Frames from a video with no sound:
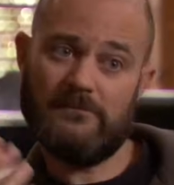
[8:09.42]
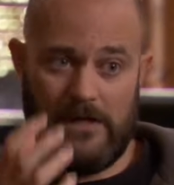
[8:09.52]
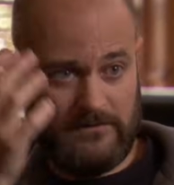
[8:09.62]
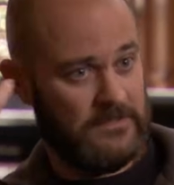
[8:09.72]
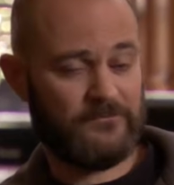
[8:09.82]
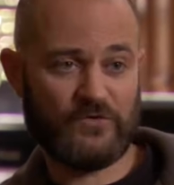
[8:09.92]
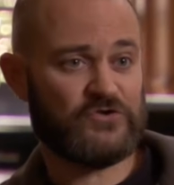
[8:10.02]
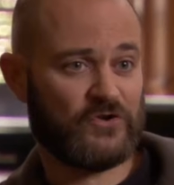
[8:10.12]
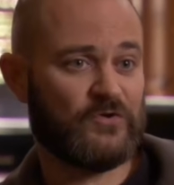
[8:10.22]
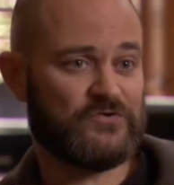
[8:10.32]
and therefore it's
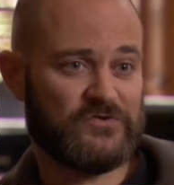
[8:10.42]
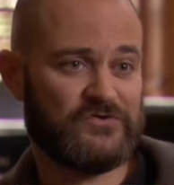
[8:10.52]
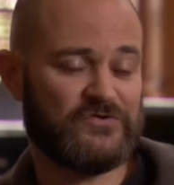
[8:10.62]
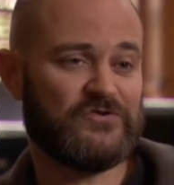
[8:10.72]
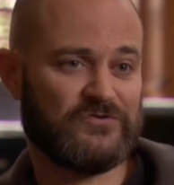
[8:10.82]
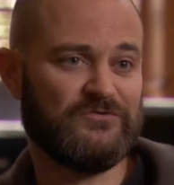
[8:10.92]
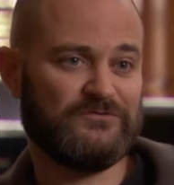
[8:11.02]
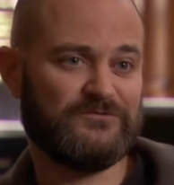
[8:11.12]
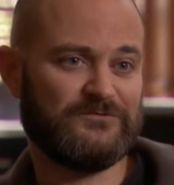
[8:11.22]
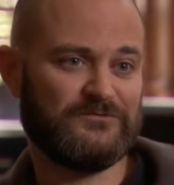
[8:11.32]
a conscious decision.
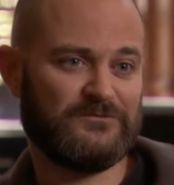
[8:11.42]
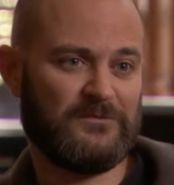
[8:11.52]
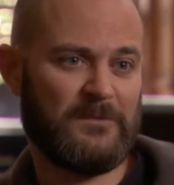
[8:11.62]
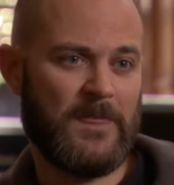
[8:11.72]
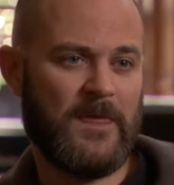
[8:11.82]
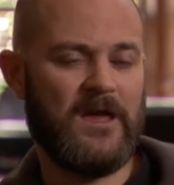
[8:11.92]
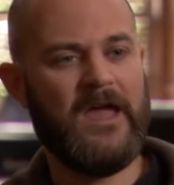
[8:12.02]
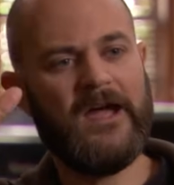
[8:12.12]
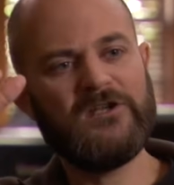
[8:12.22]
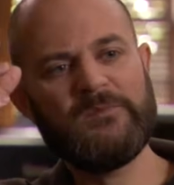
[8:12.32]

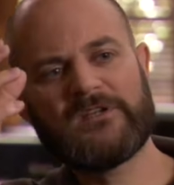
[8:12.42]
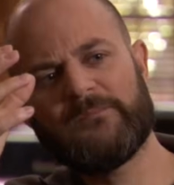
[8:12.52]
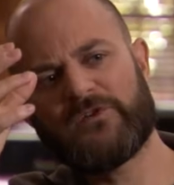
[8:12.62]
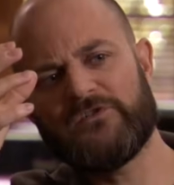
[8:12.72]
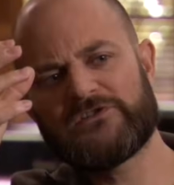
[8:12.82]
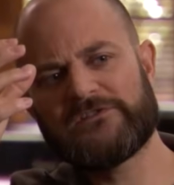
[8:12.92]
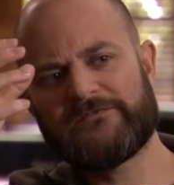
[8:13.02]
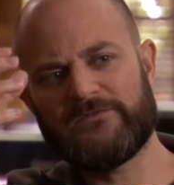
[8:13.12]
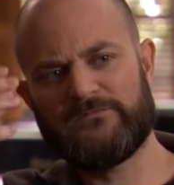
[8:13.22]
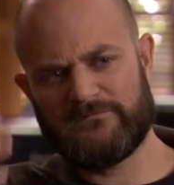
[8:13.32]
And you become conscious
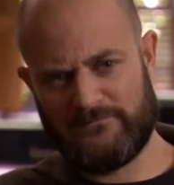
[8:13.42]
of it